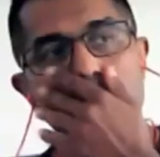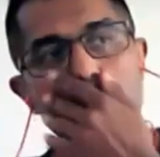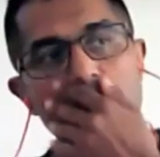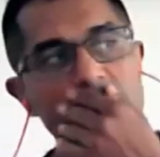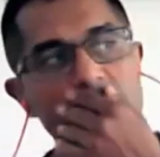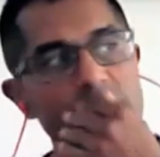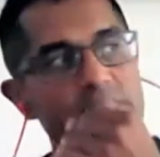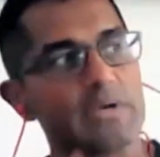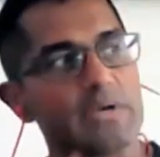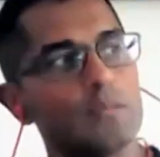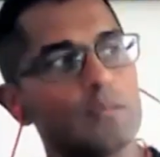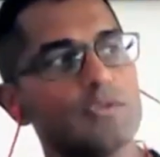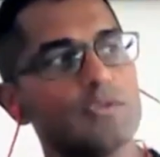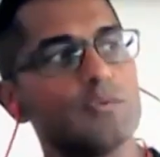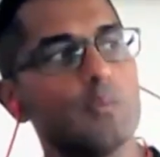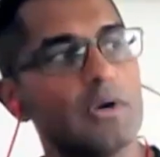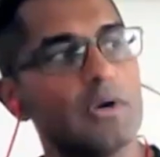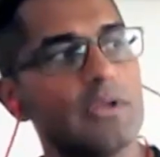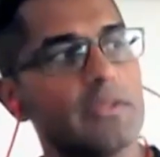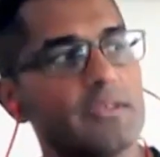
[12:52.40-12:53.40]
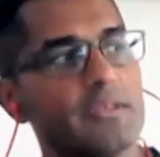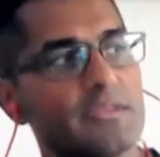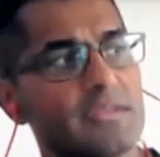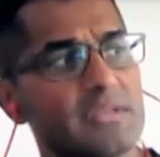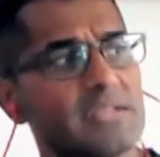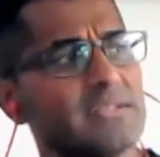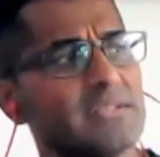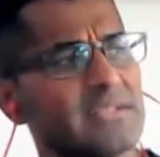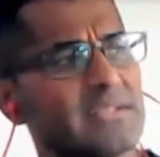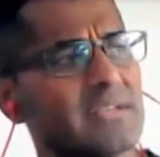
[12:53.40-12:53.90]
that was one of the
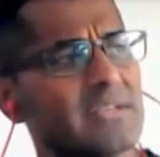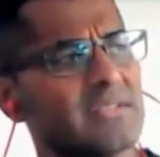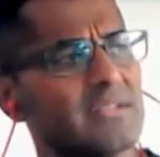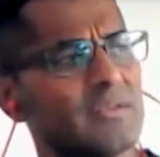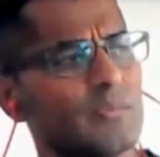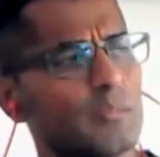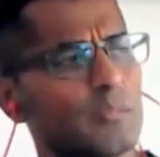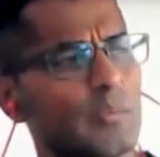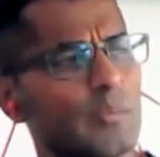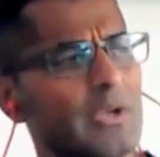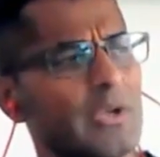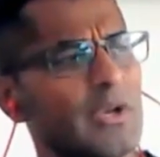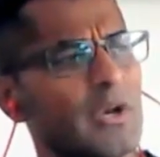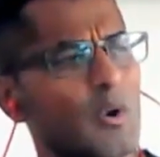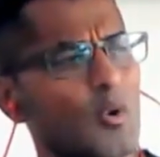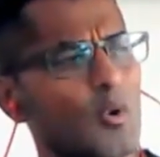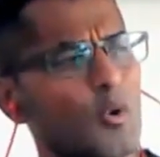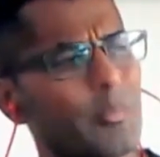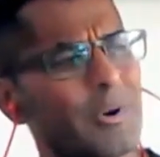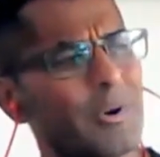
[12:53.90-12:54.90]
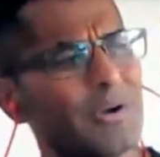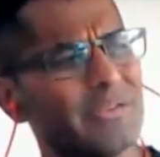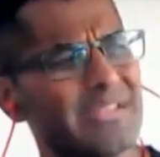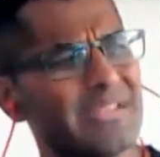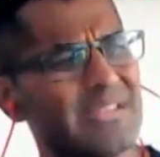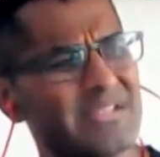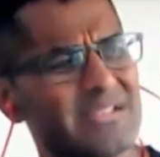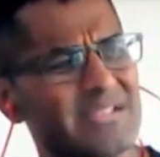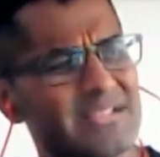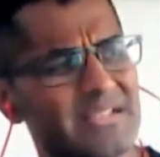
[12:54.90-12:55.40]
things I said, we know
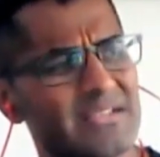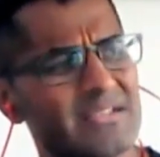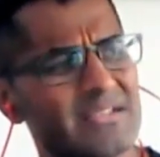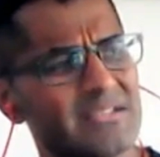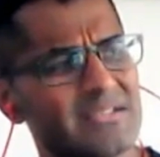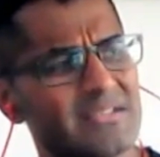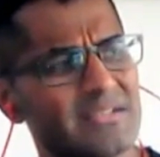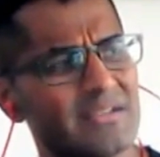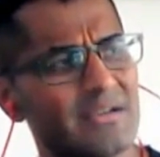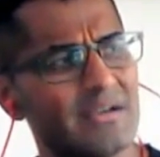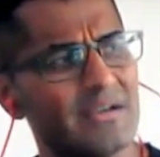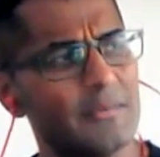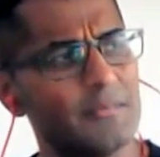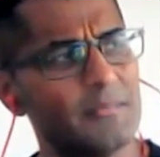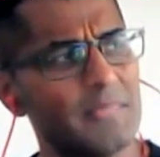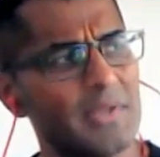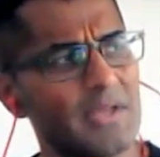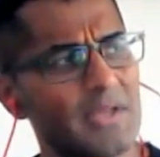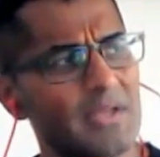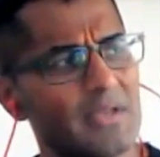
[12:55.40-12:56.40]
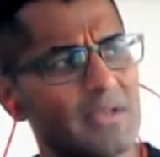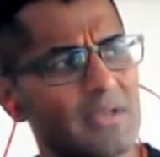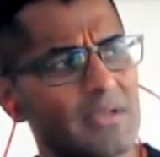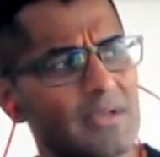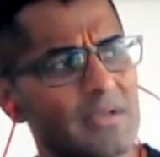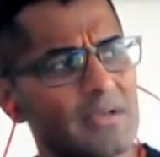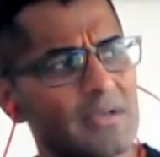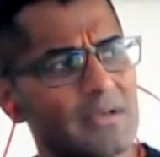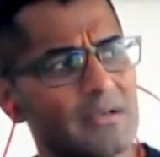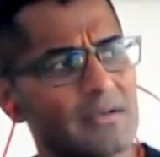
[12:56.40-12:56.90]
about these things
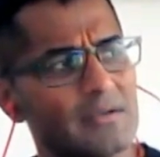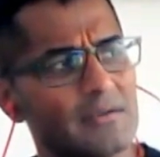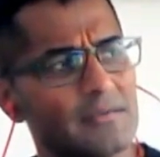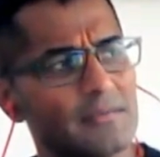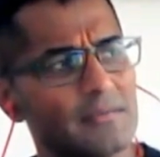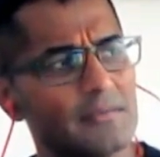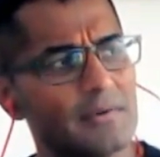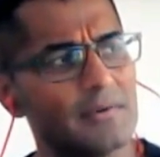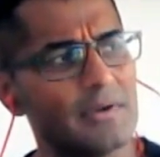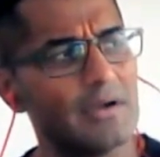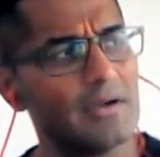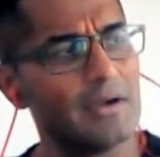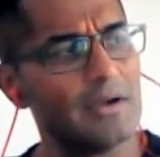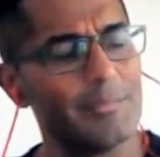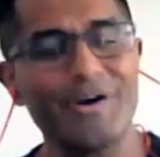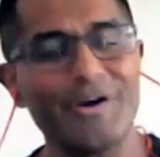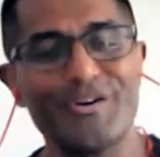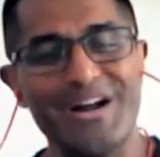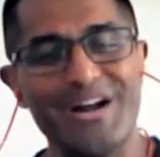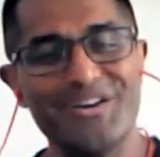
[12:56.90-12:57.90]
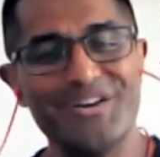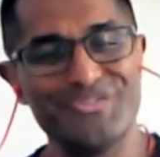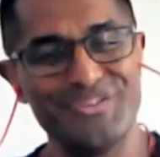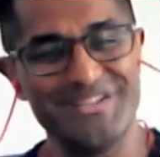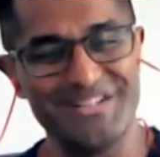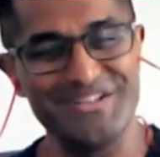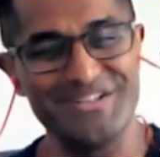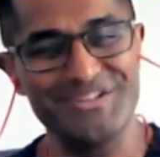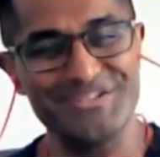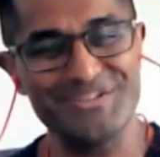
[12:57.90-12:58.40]
about
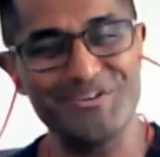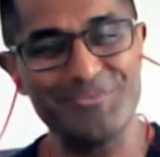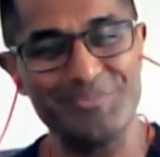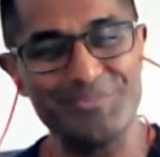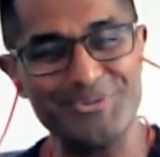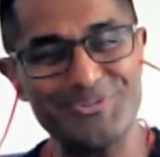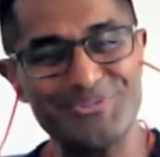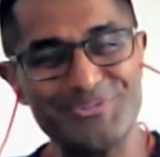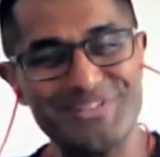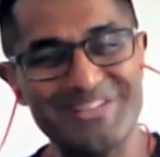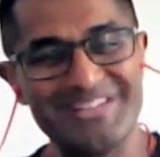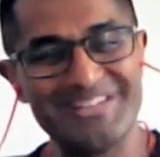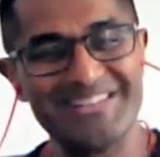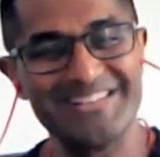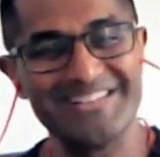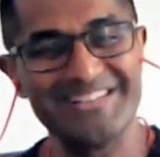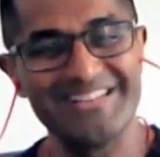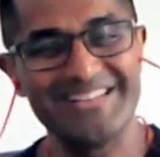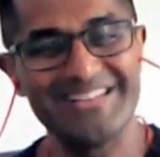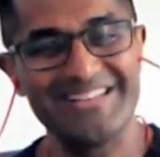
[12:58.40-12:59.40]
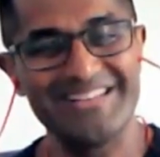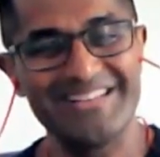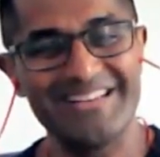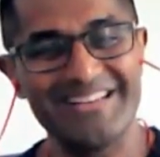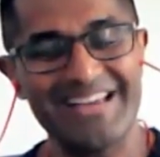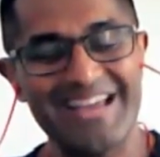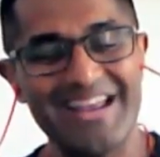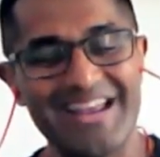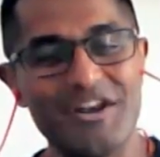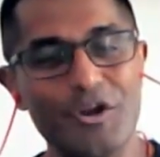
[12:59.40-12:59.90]
100 years almost,
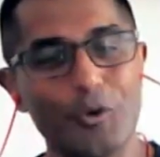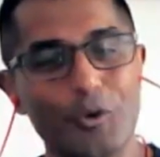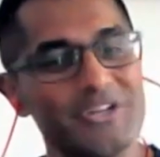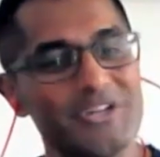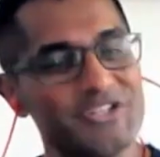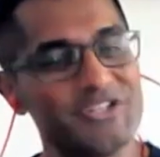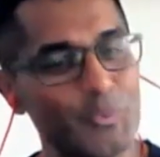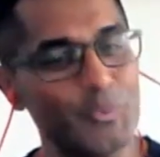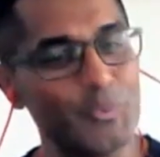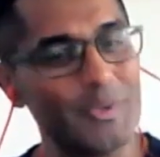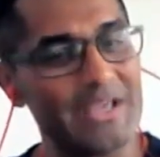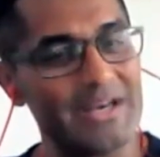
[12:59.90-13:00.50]
and nobody's